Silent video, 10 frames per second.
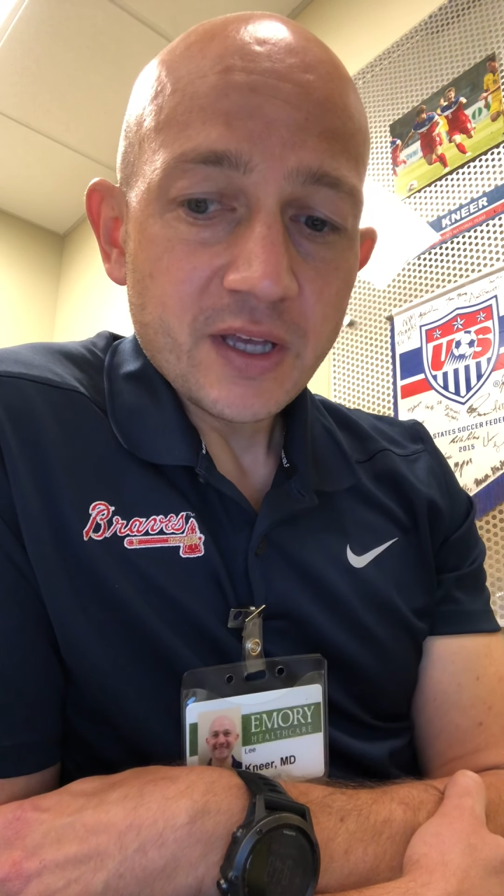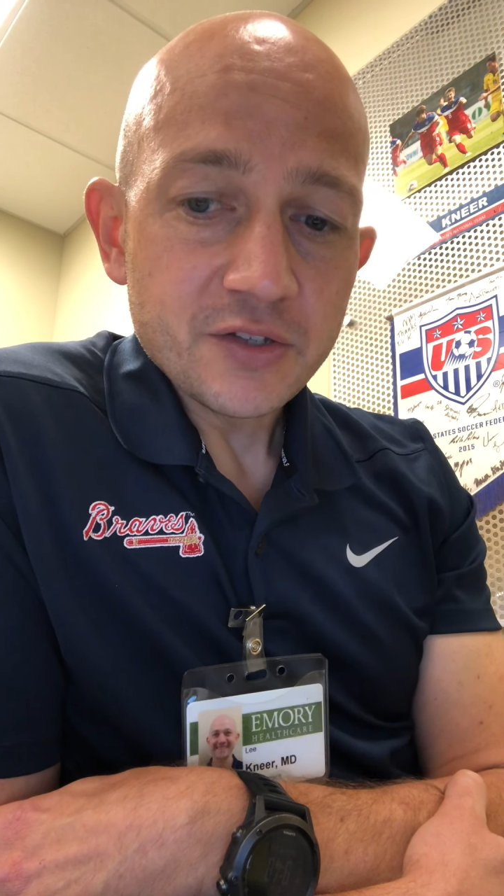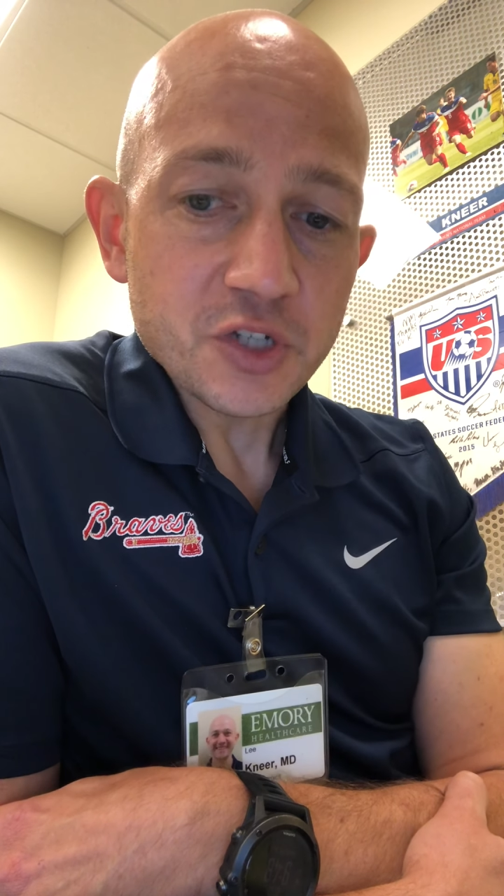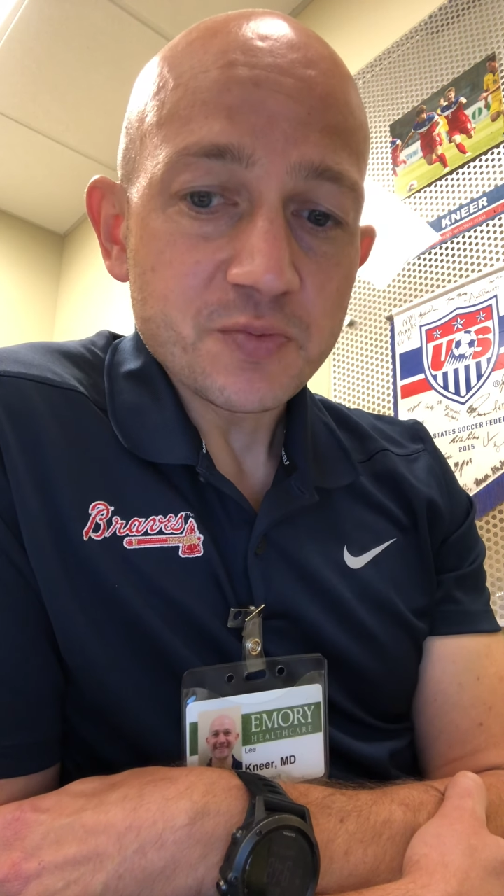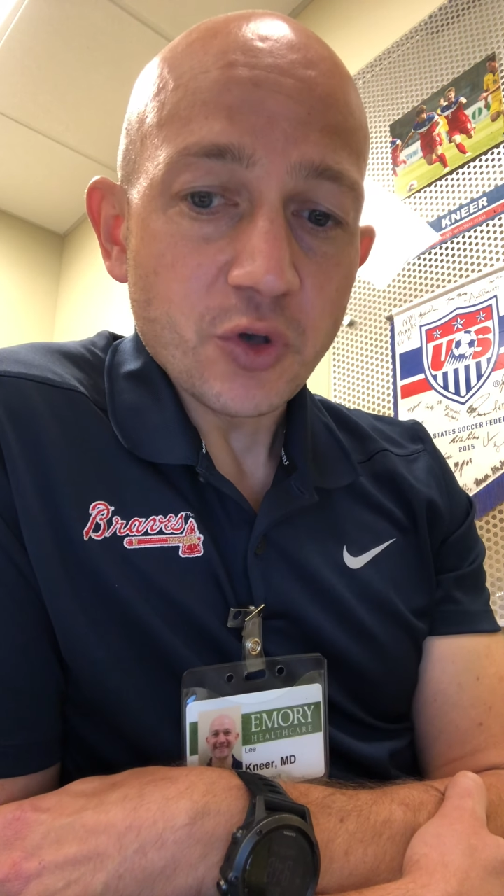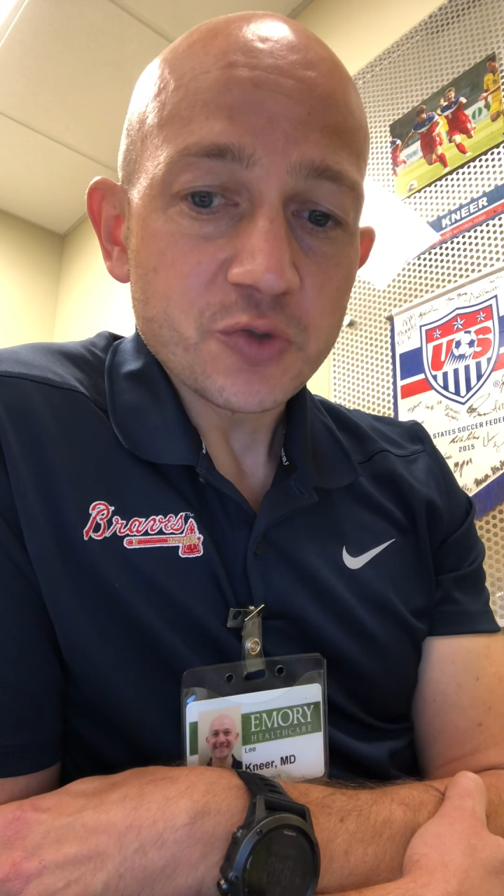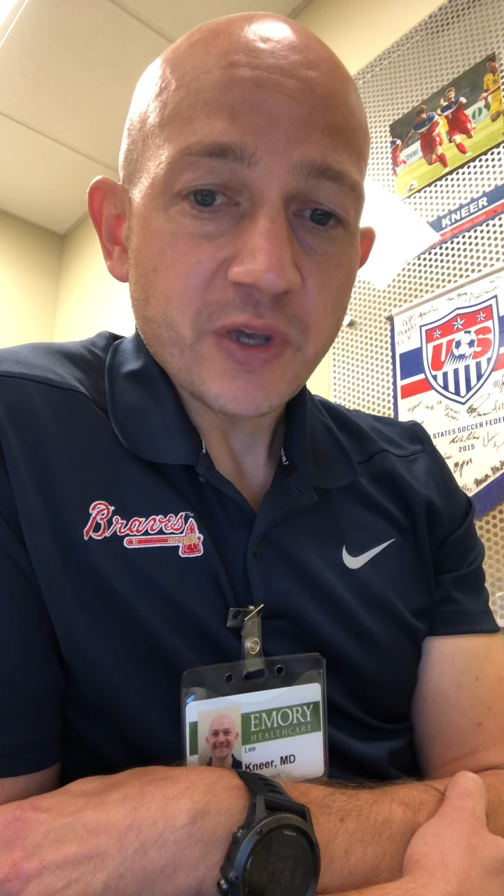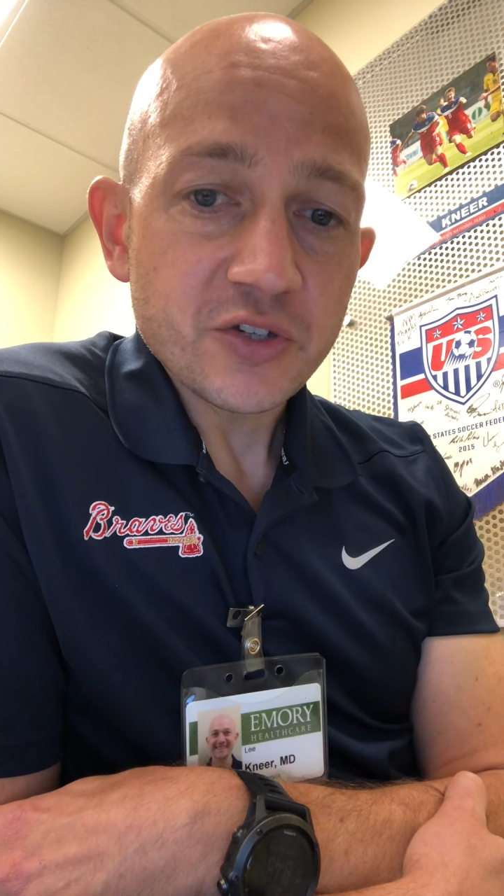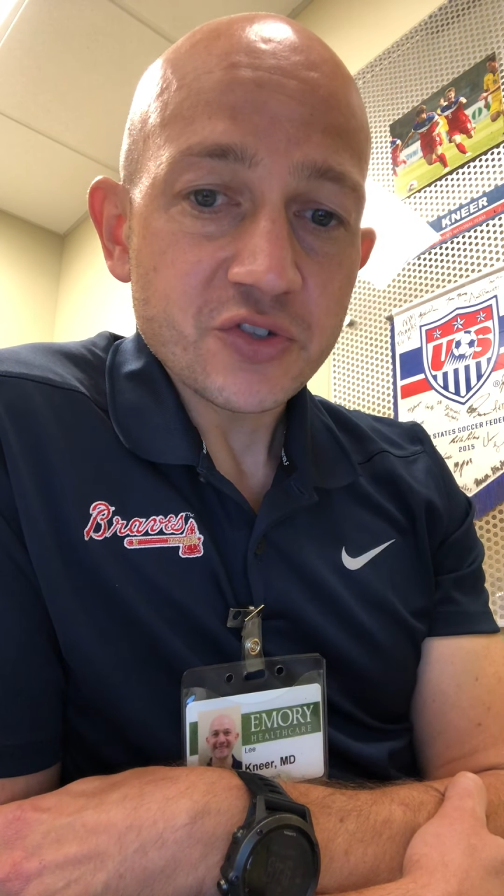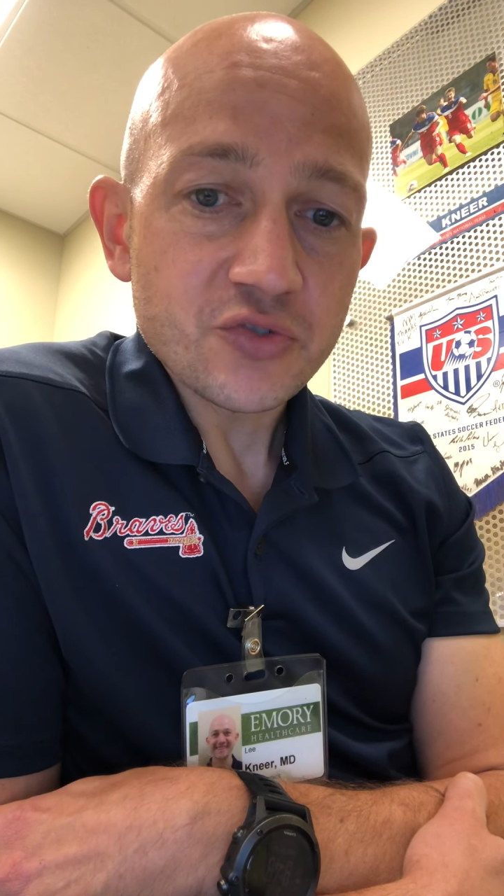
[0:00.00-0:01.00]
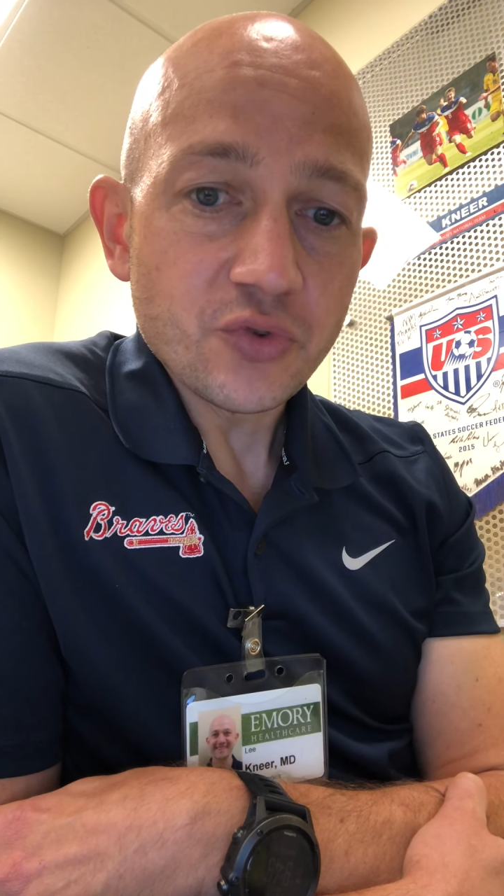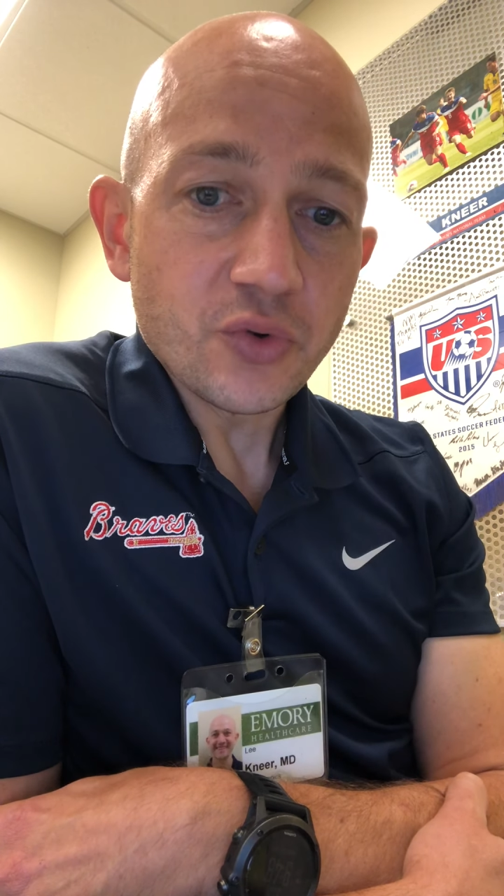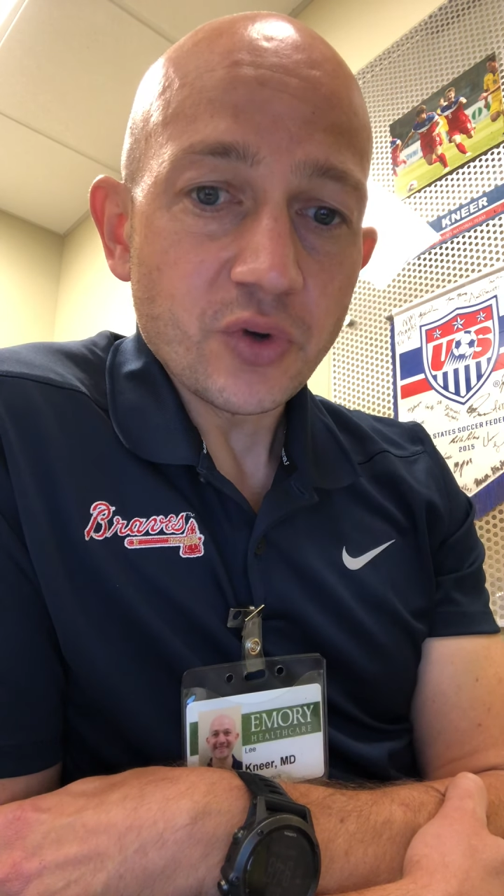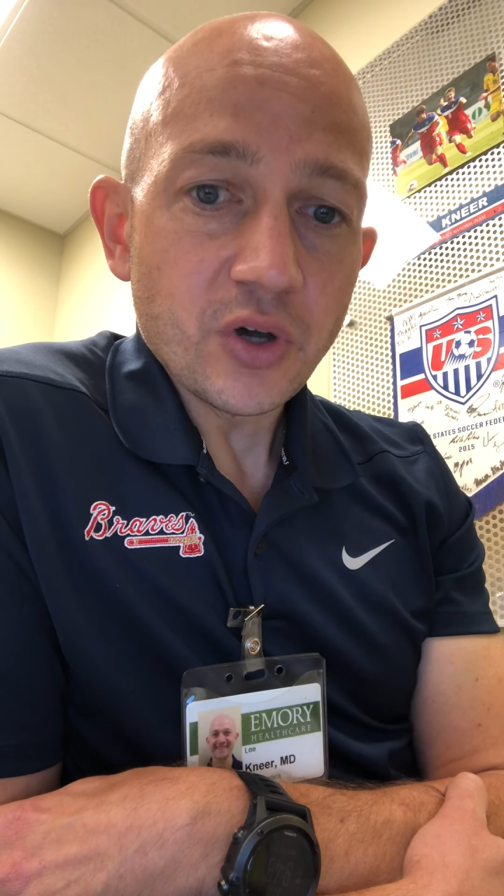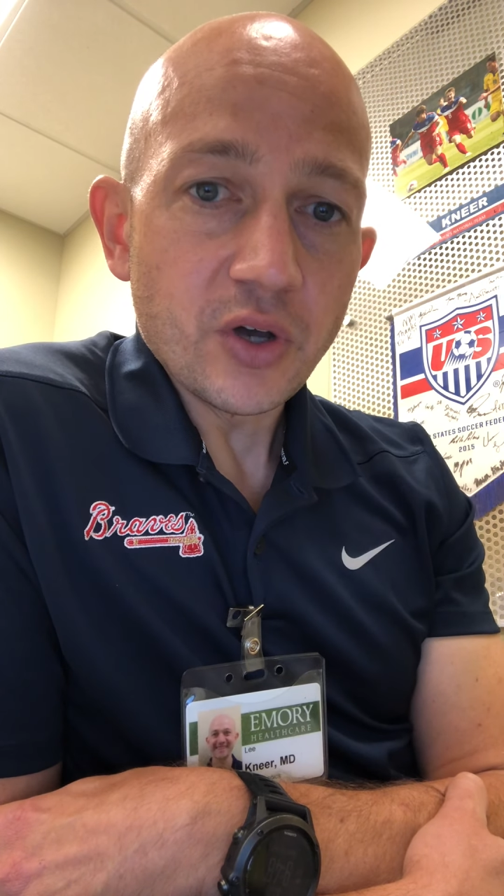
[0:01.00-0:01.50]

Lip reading: expose patients to